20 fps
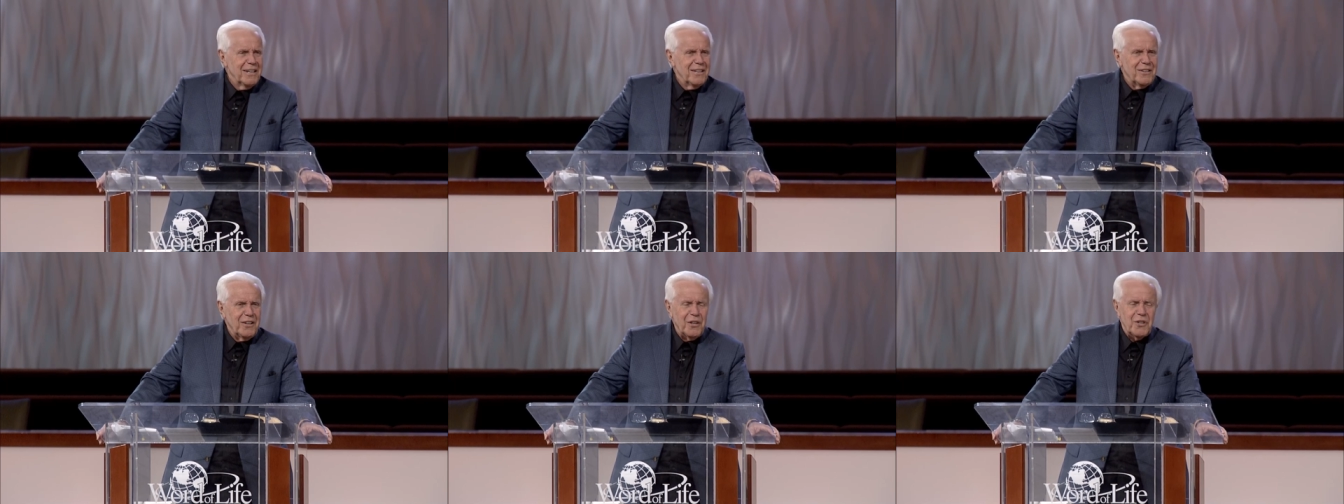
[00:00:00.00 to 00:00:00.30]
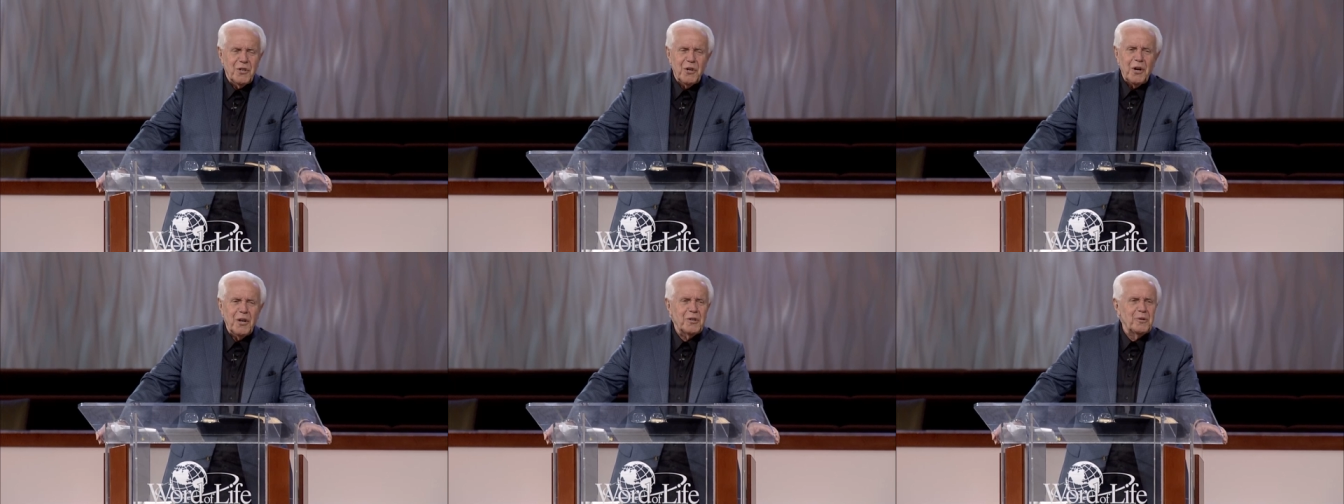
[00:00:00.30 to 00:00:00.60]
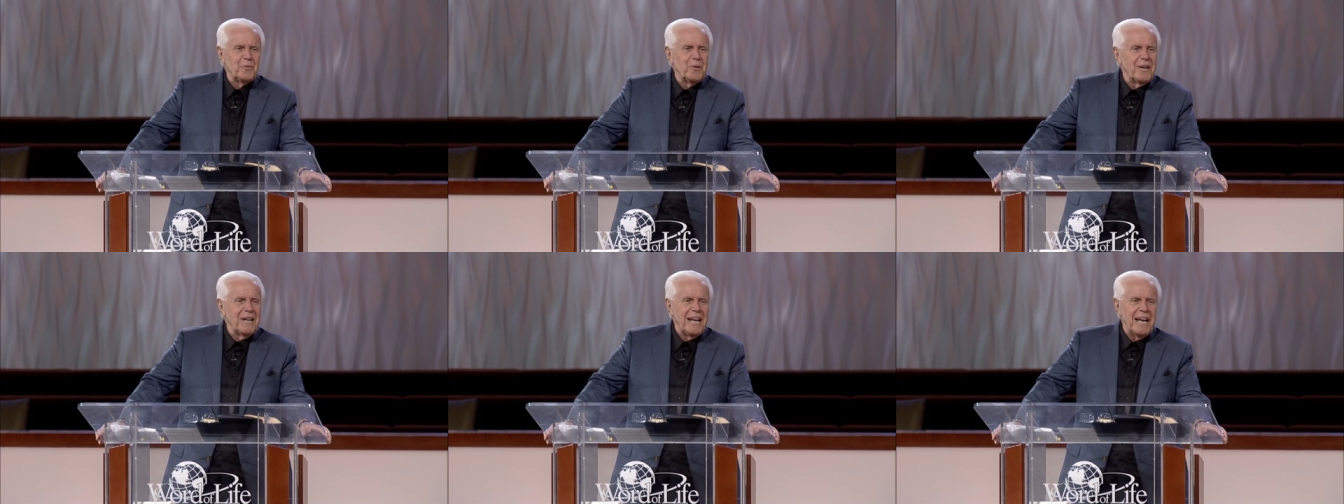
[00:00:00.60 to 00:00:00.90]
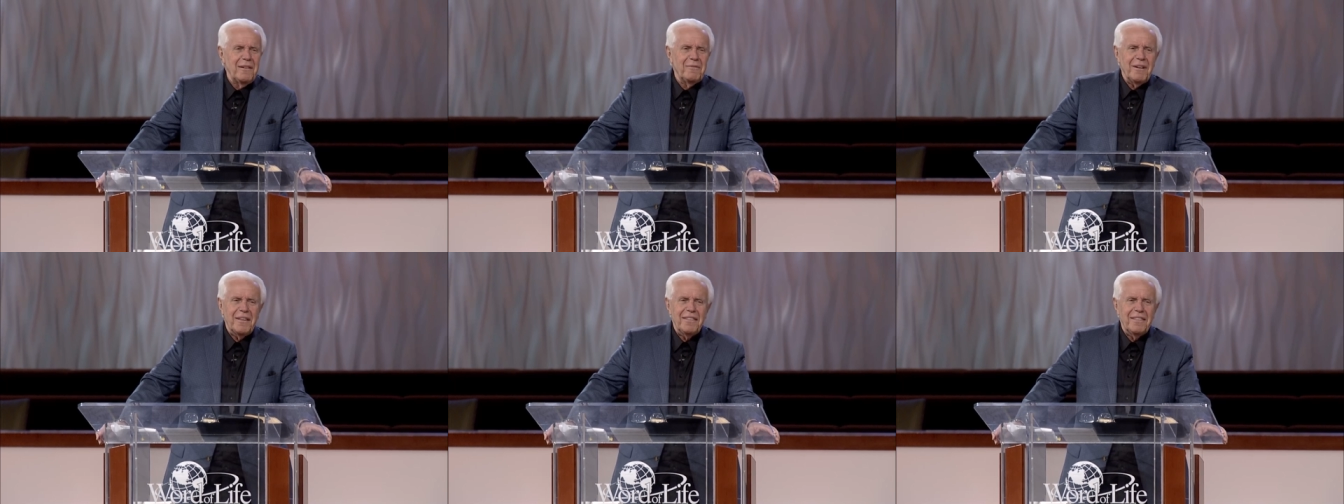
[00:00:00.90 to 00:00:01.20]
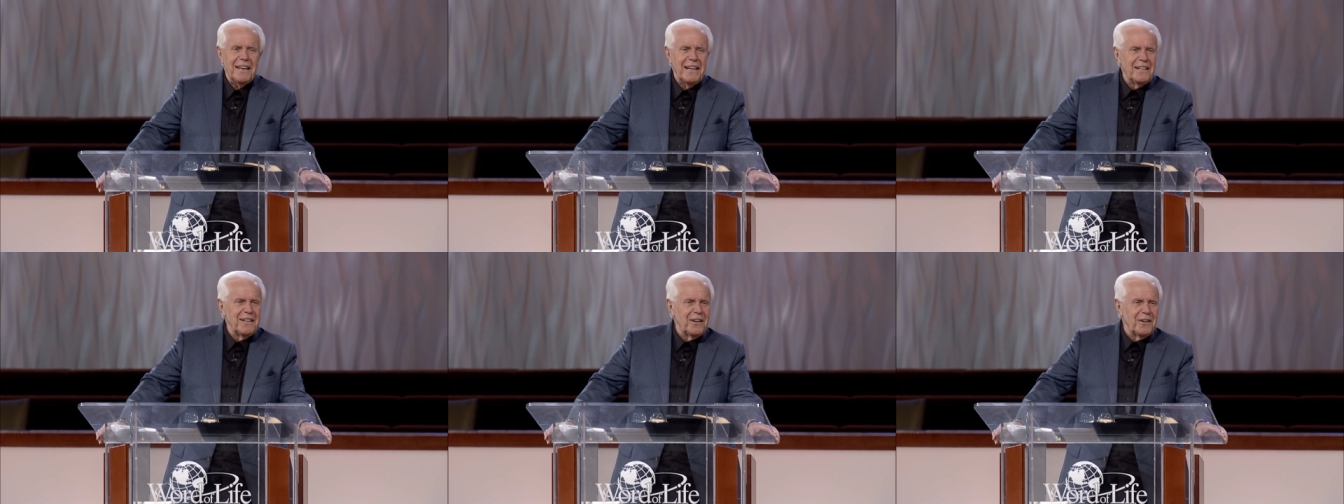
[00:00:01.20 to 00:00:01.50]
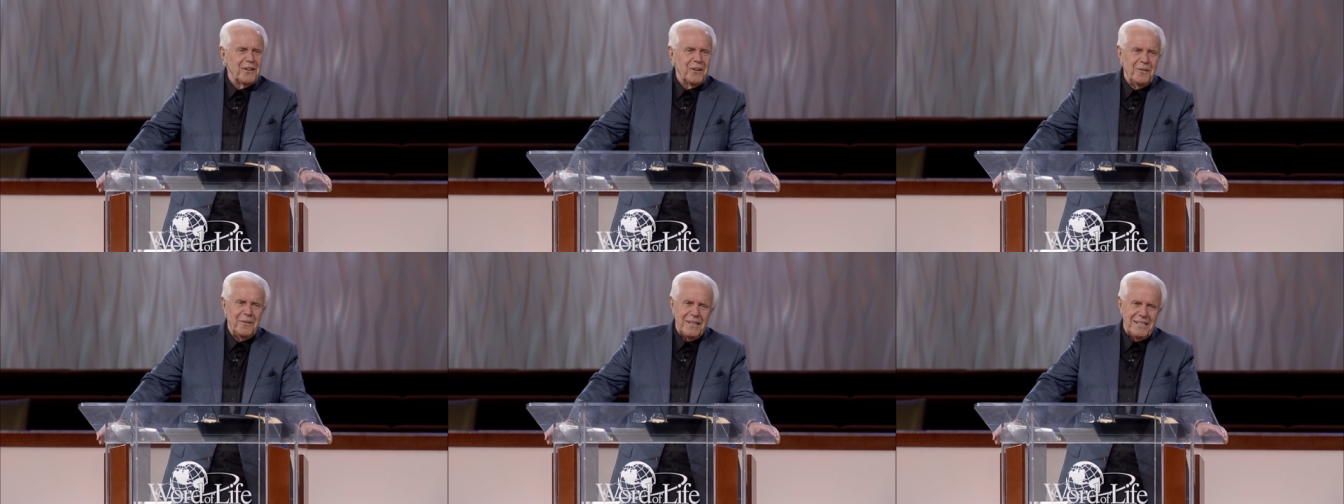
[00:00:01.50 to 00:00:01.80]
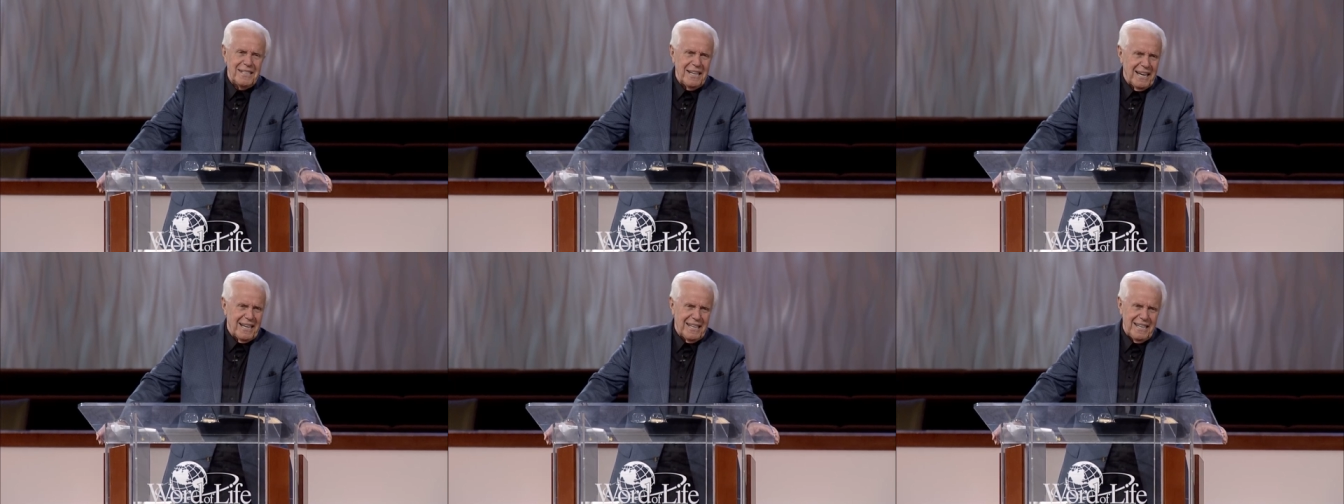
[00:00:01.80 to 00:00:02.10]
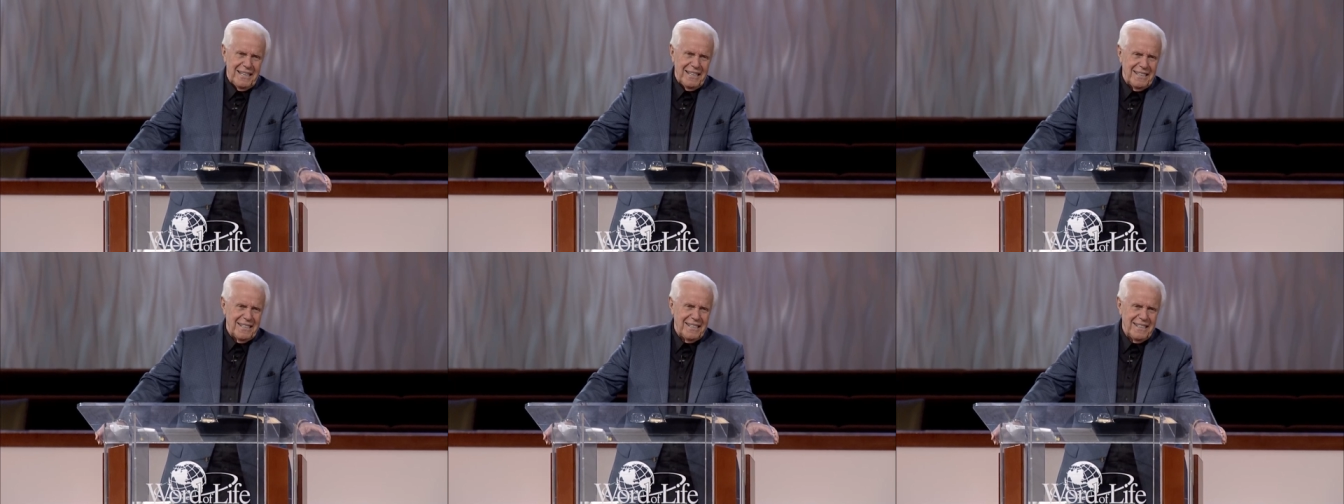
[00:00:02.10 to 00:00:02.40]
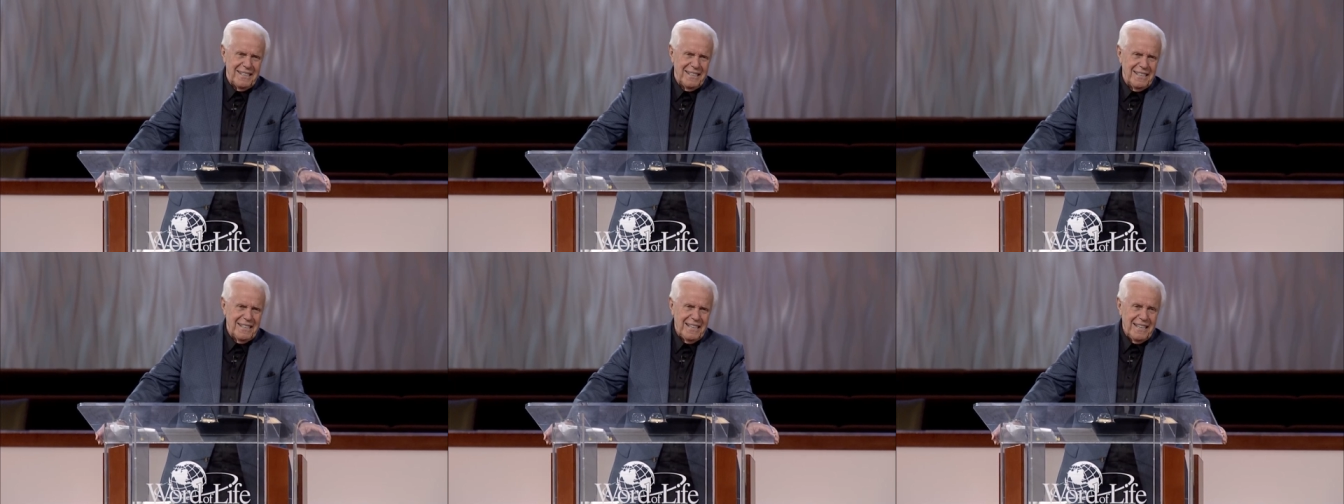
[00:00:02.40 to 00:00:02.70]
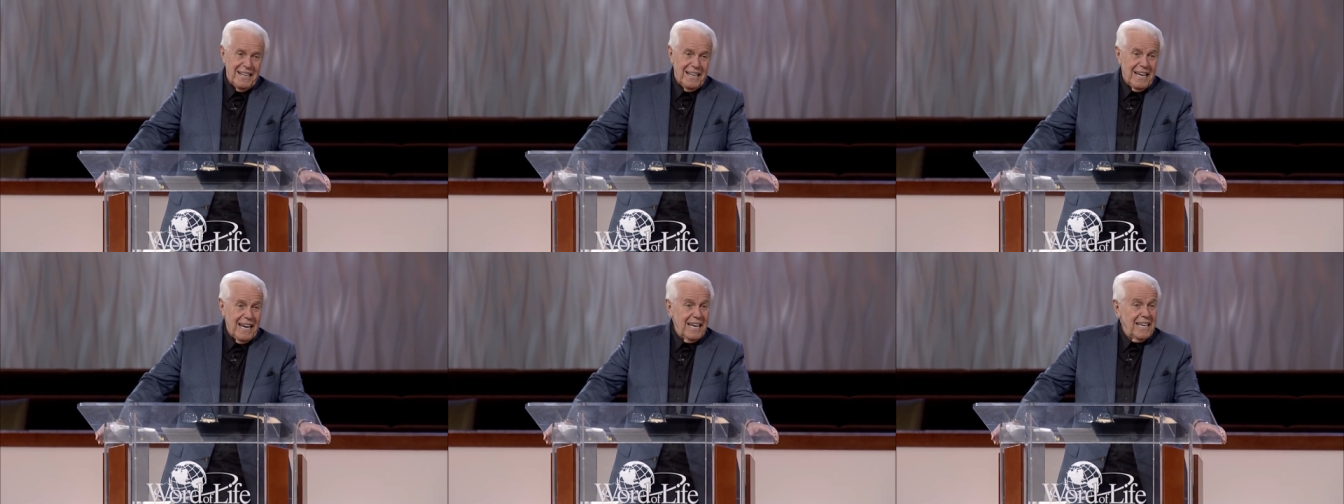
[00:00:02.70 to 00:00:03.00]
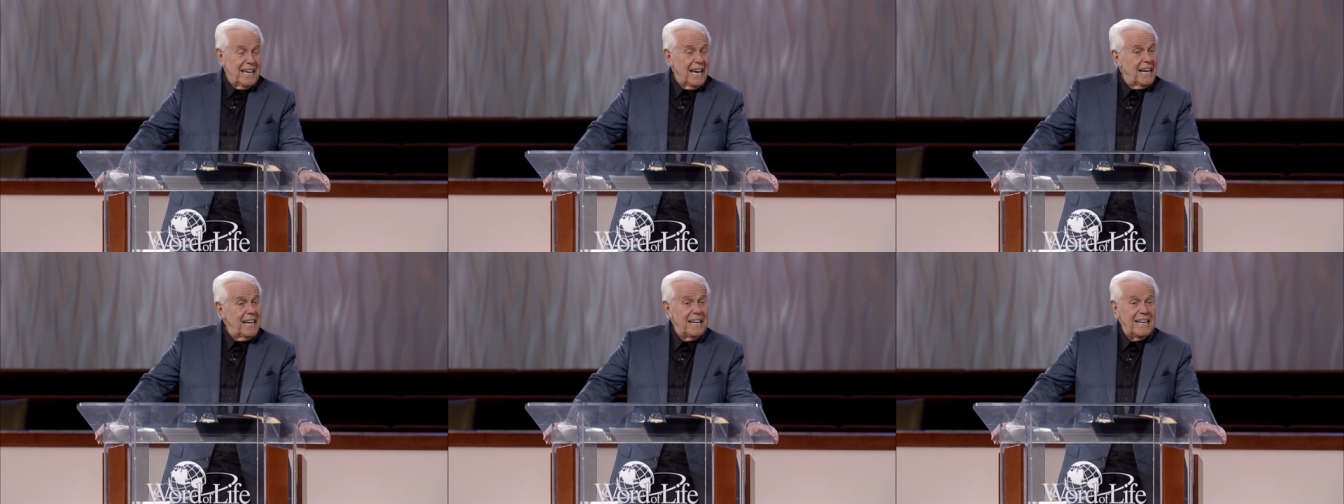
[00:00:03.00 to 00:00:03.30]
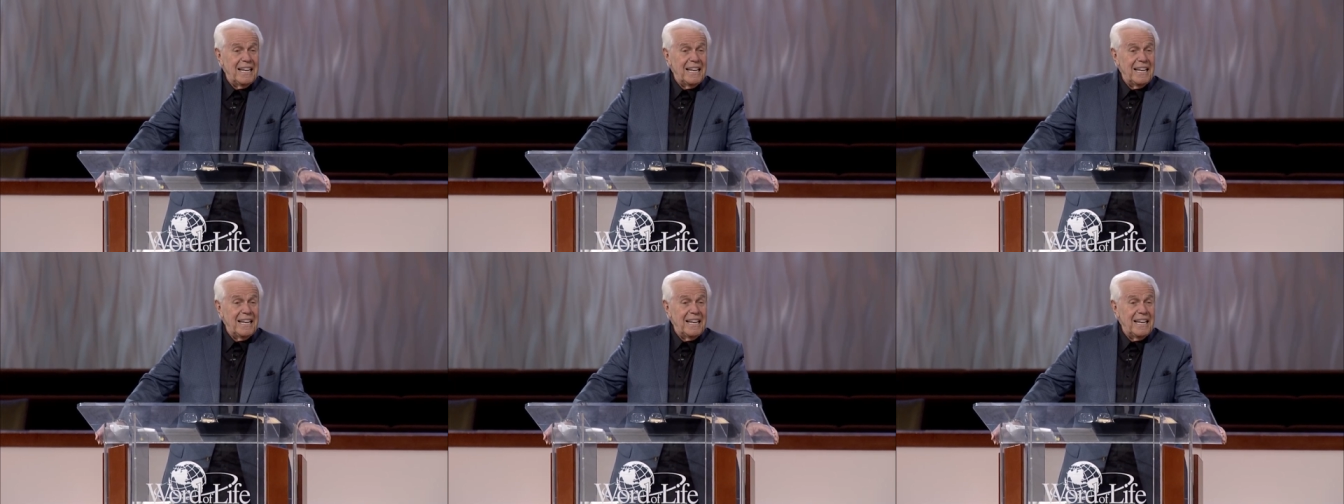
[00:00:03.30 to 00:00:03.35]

The church wouldn't have a thing to do with Zacchaeus. And yet he